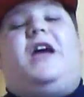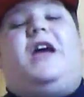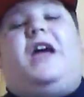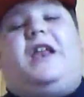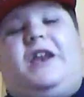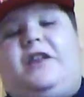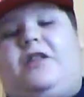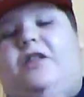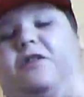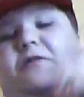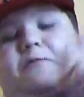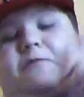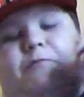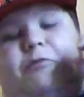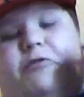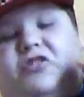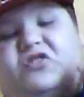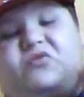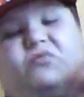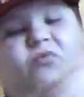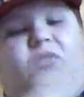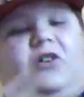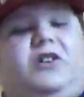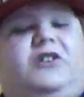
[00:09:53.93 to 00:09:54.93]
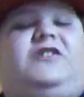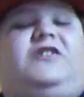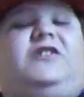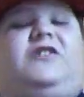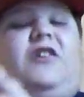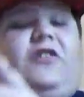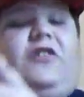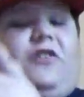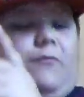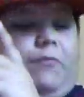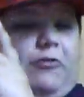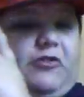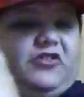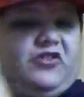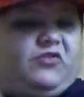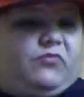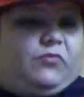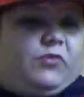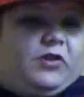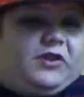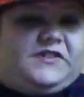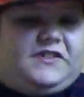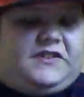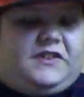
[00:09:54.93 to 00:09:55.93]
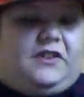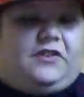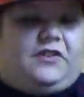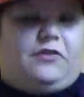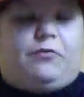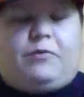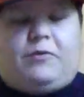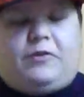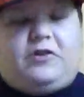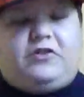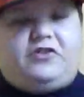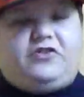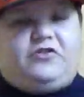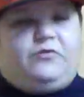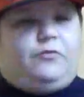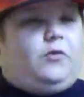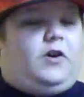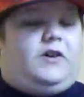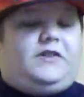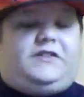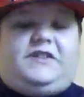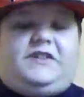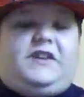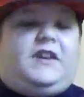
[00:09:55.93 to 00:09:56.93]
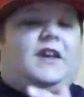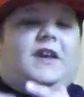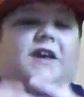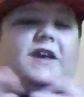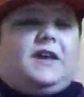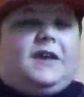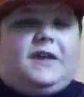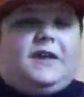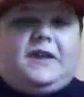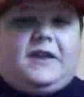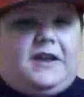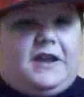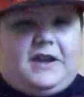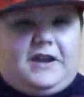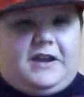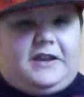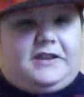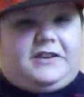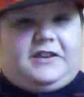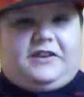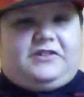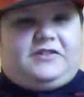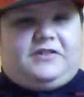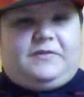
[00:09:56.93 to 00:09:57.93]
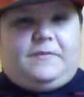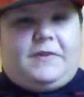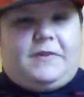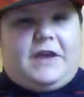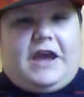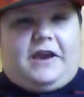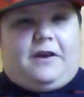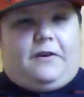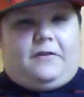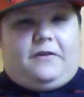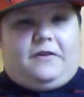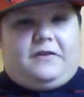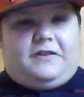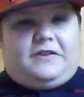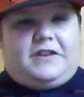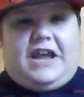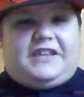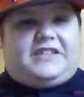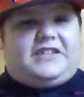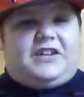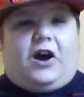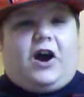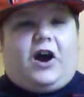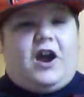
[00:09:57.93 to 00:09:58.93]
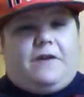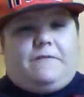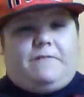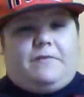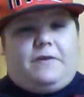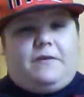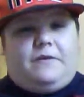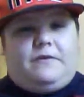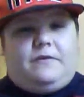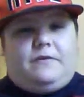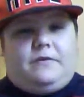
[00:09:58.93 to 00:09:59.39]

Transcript: and another person wants, another person wants, another person wants. It doesn't matter. That's hype.